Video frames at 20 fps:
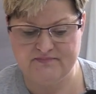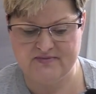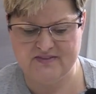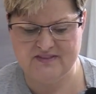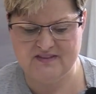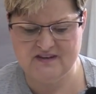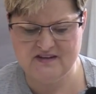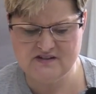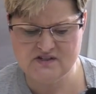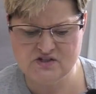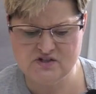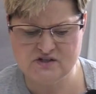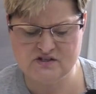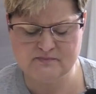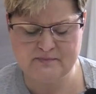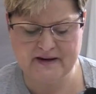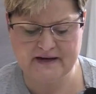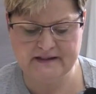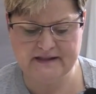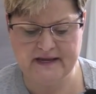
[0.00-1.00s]
This just
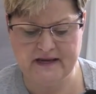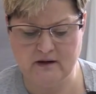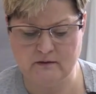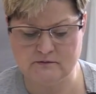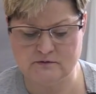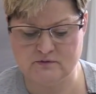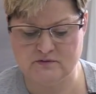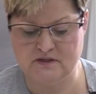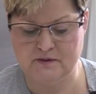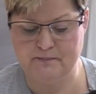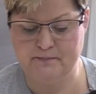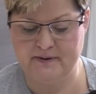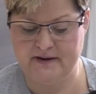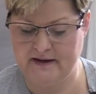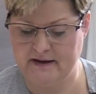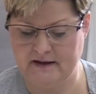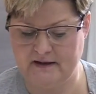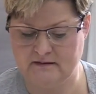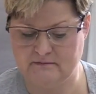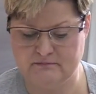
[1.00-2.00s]
mainly helps with the
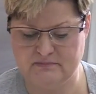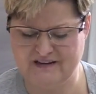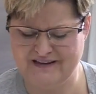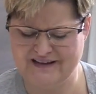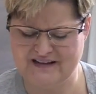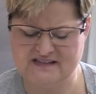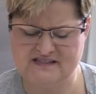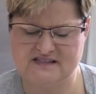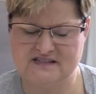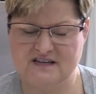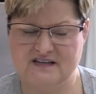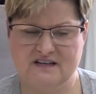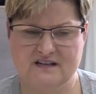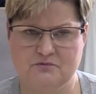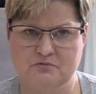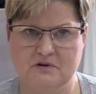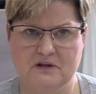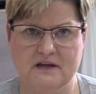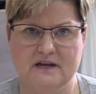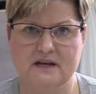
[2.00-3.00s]
pain. But like I said,
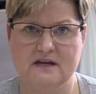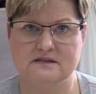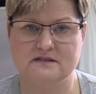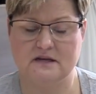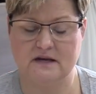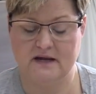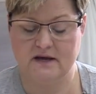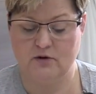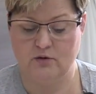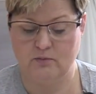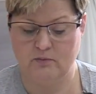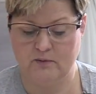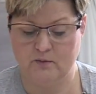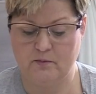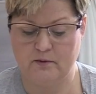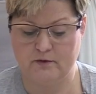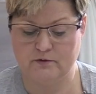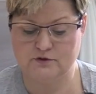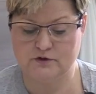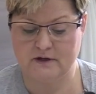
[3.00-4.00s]
it really doesn't help when
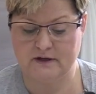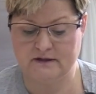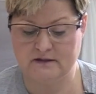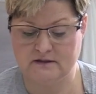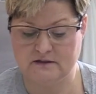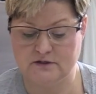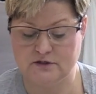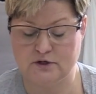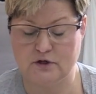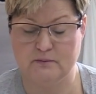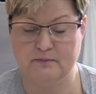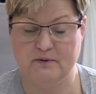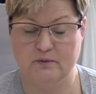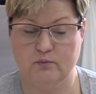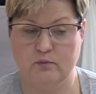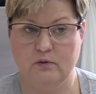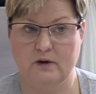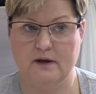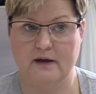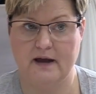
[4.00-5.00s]
we're trying to
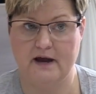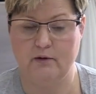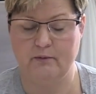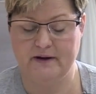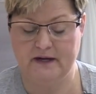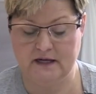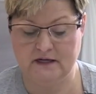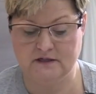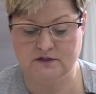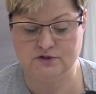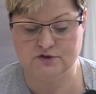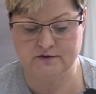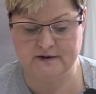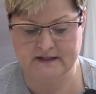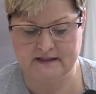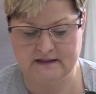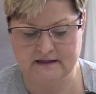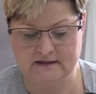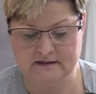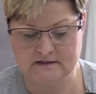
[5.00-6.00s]
determine how we need to
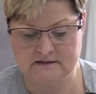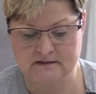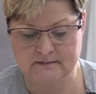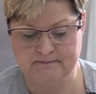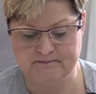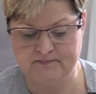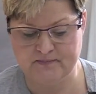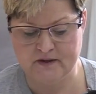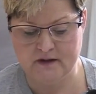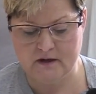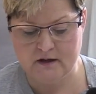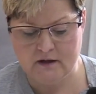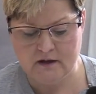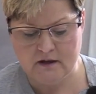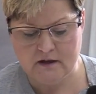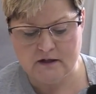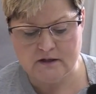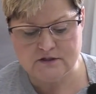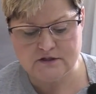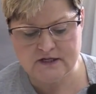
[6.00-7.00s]
treat this.
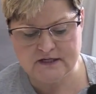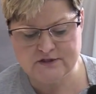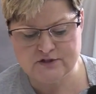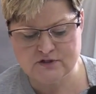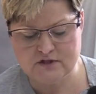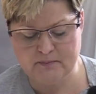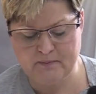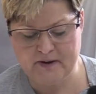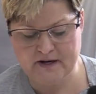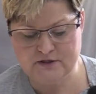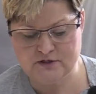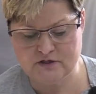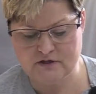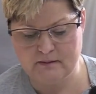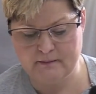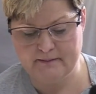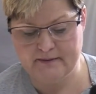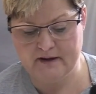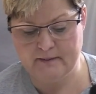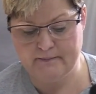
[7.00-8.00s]
Teach the patient
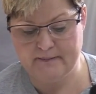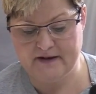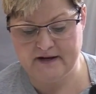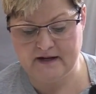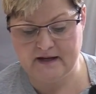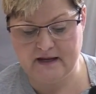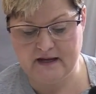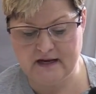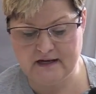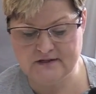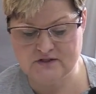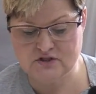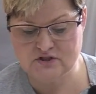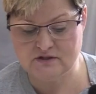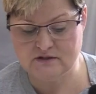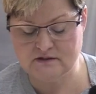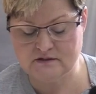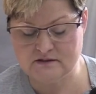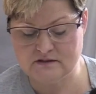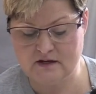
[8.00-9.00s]
about
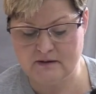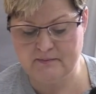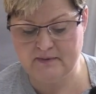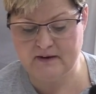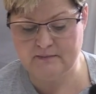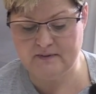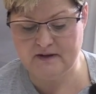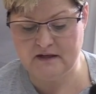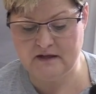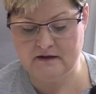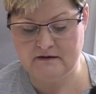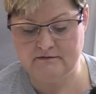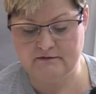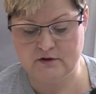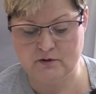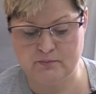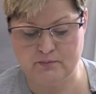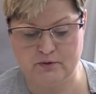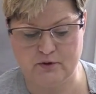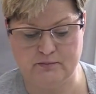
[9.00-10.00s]
medications they may be
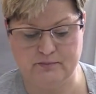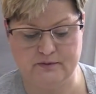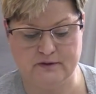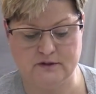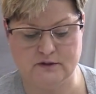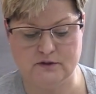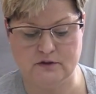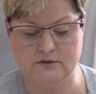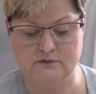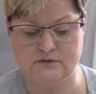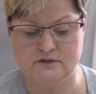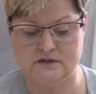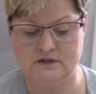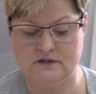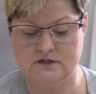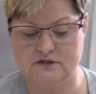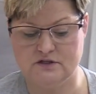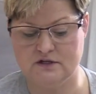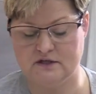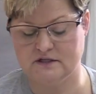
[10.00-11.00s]
given, appropriate
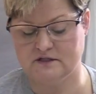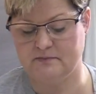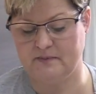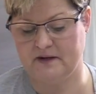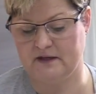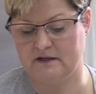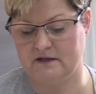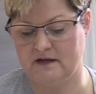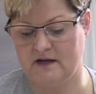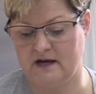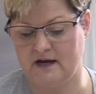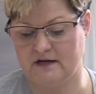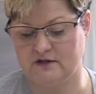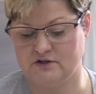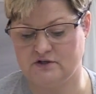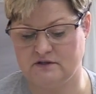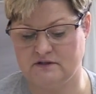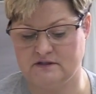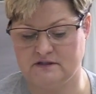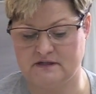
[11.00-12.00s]
dosage, expected
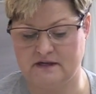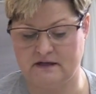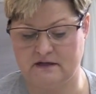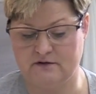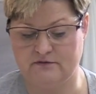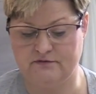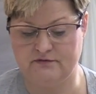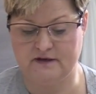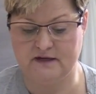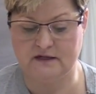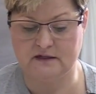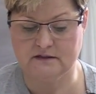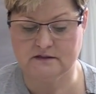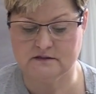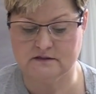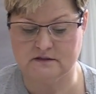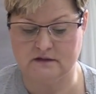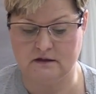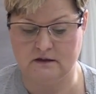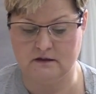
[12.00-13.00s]
action, side
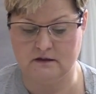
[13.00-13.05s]
effects,